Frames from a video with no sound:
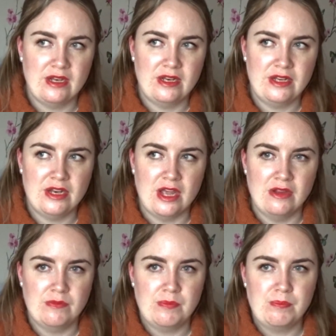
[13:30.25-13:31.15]
you
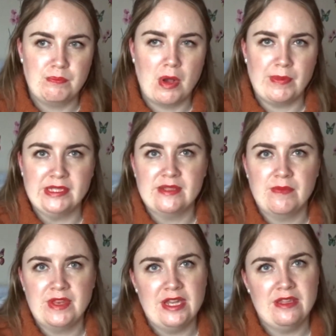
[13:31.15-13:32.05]
know, popping
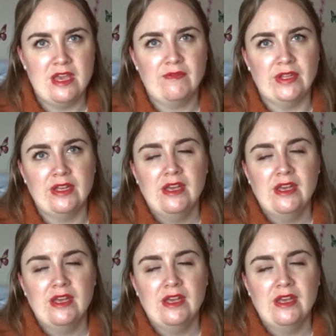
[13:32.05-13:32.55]
something in the oven.